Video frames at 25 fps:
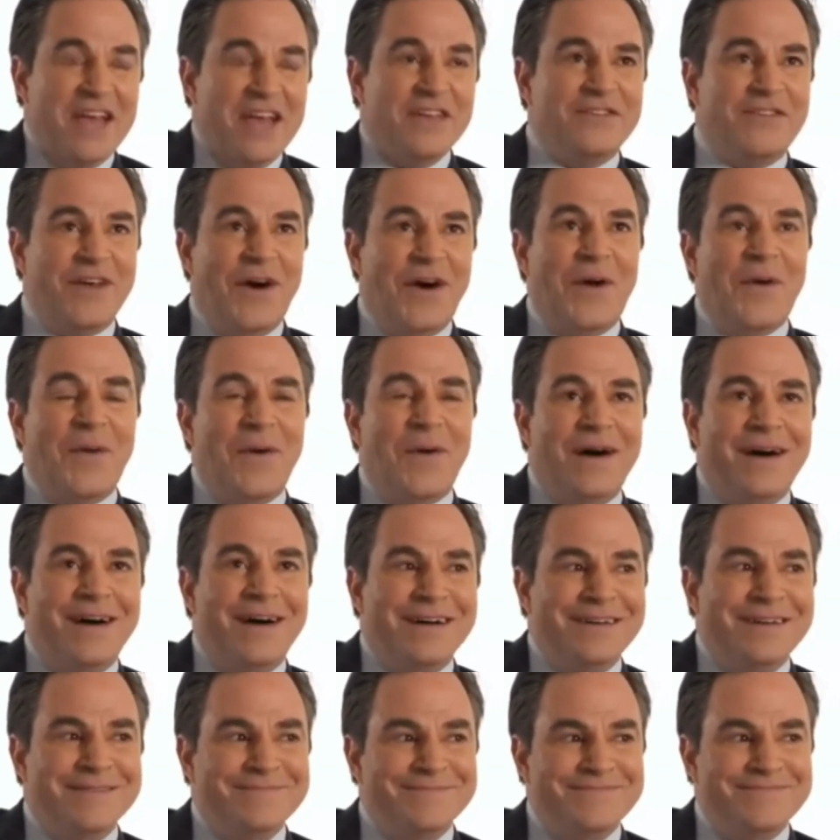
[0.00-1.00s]
So
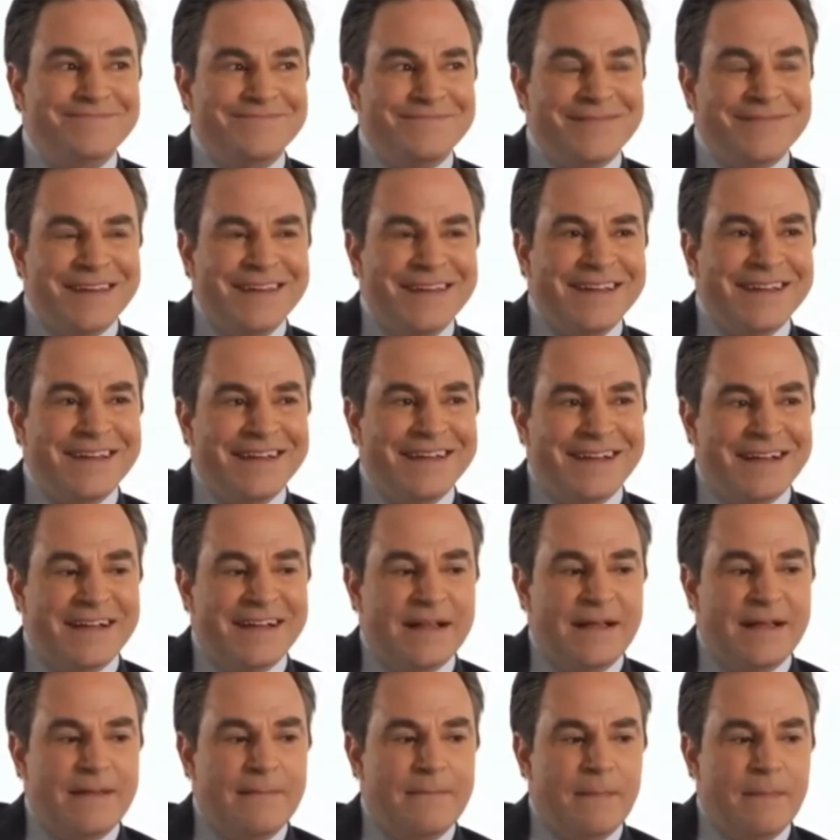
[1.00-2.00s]
um,
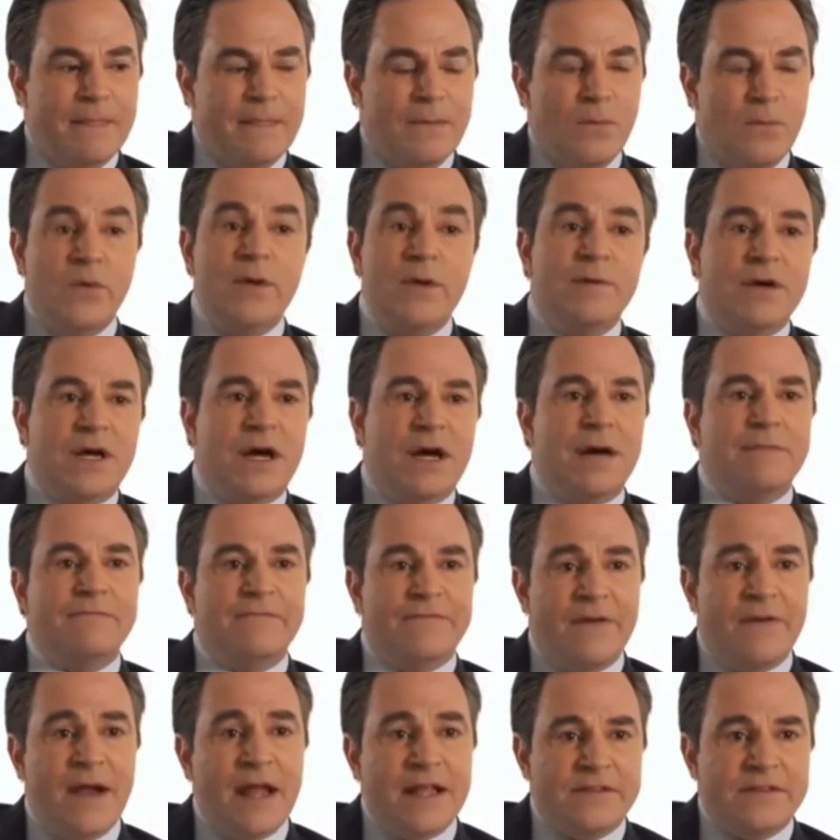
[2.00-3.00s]
uh, we become
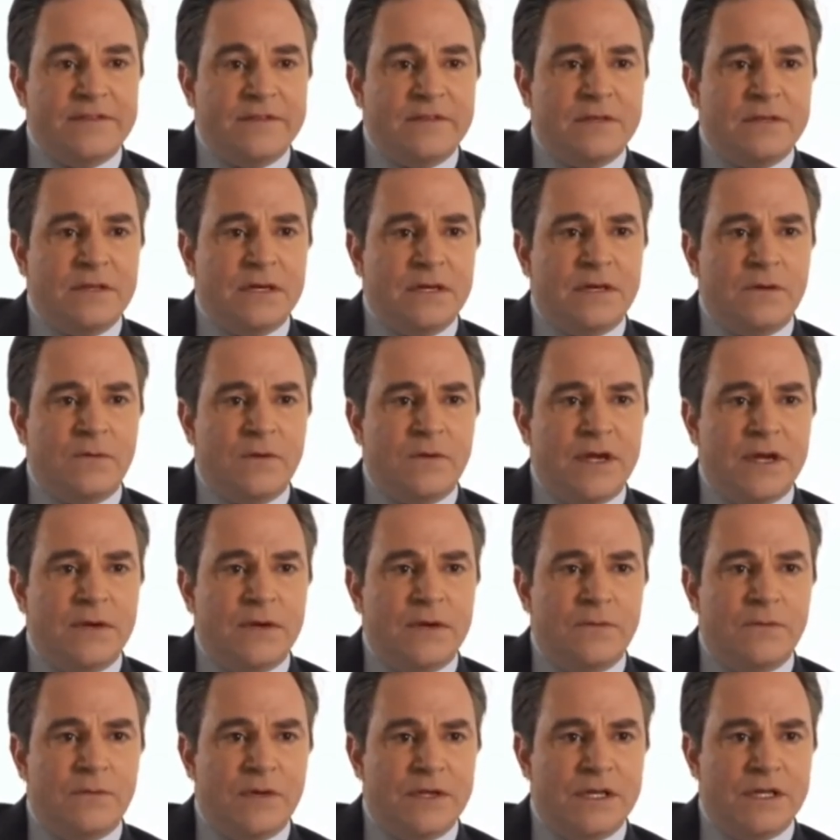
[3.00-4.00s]
friends uh, when
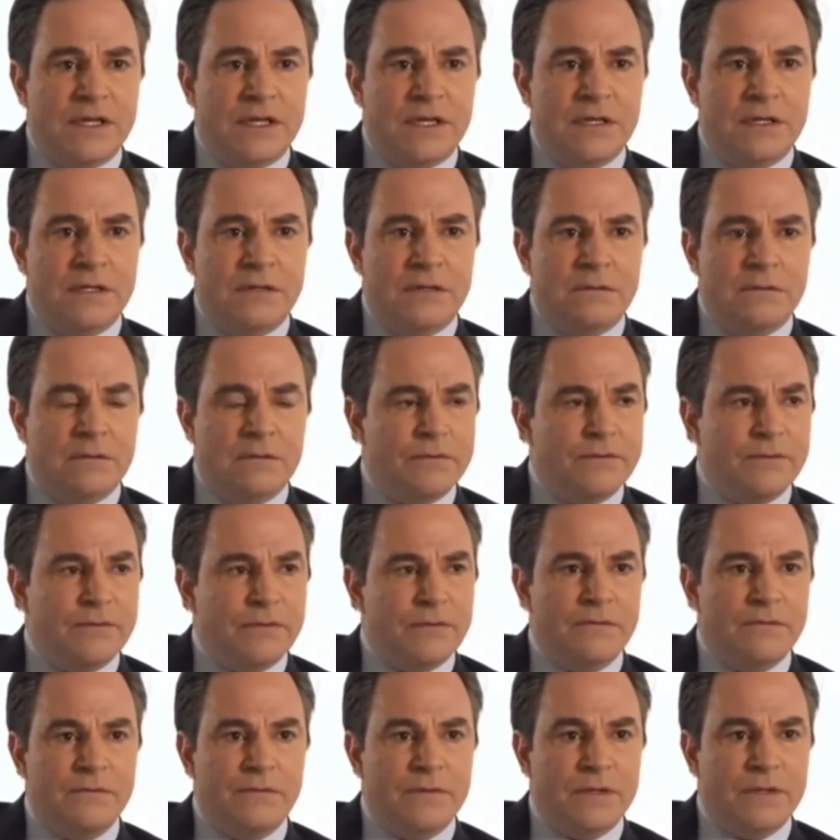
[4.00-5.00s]
I when he
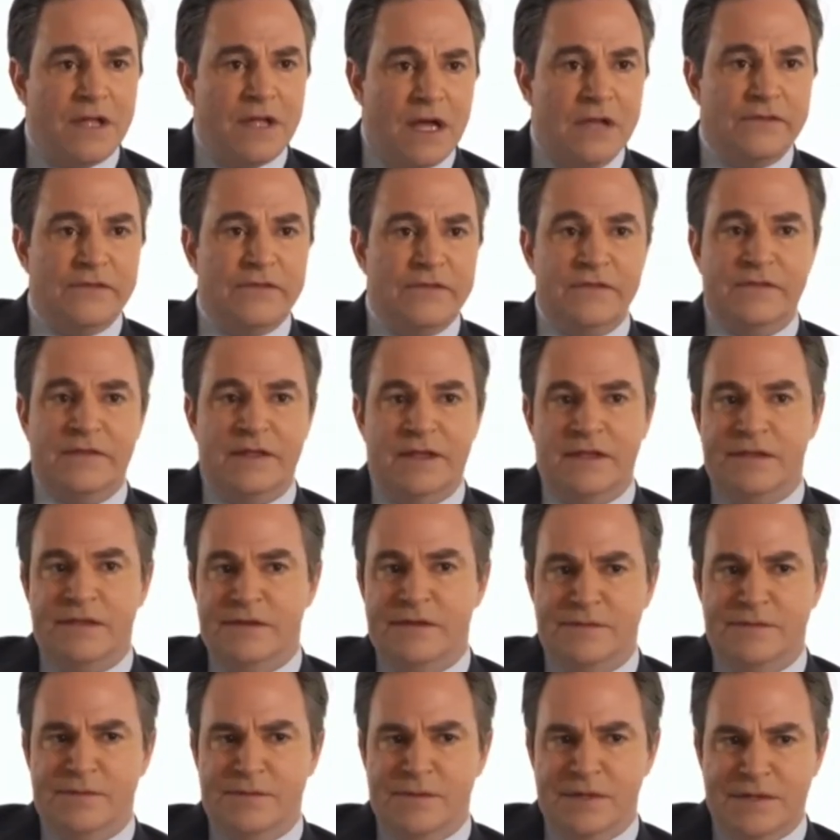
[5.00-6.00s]
sort of realizes
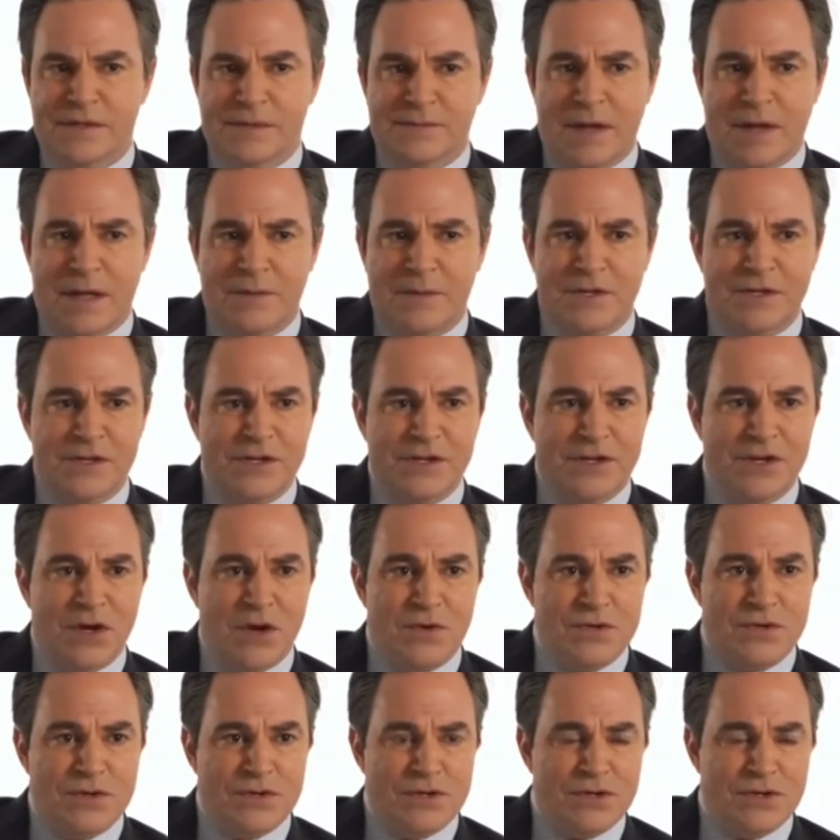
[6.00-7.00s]
that it's really probably going to
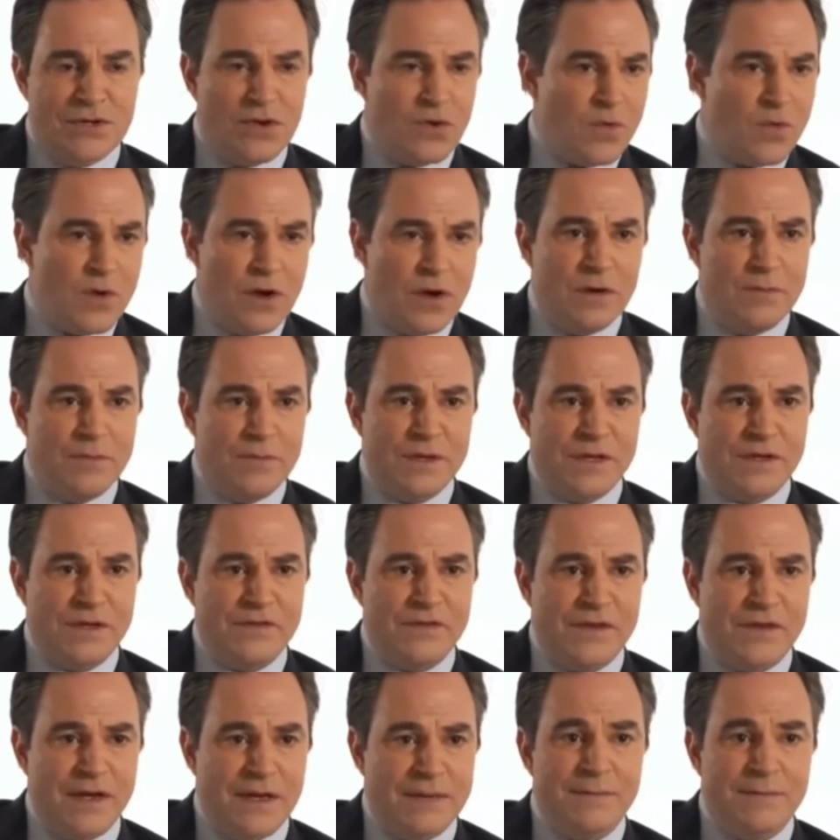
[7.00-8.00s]
go nowhere
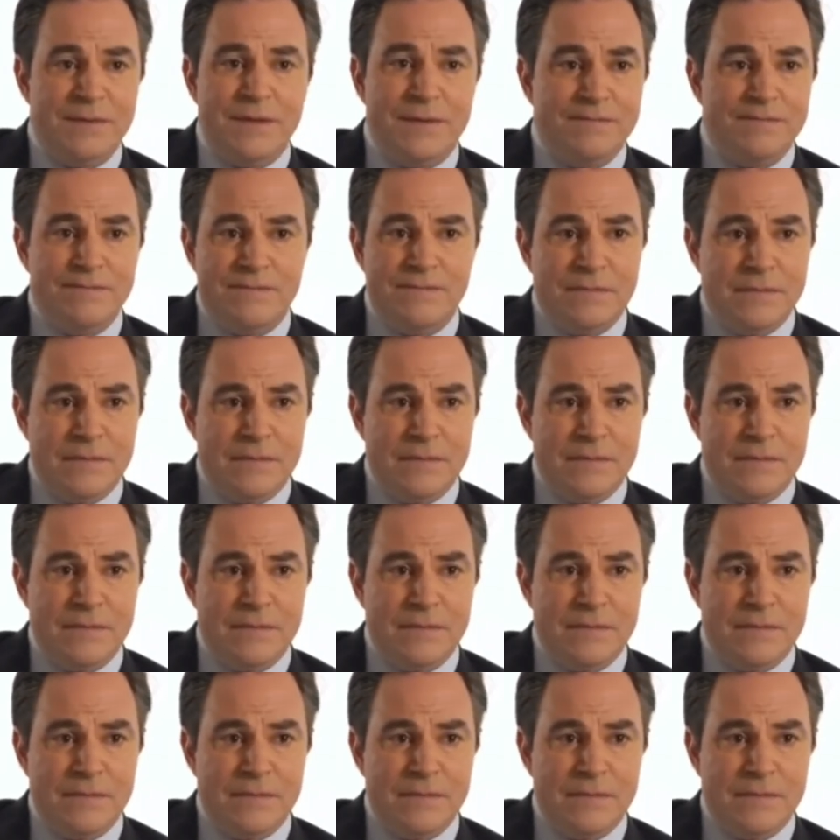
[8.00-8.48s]
because I'm a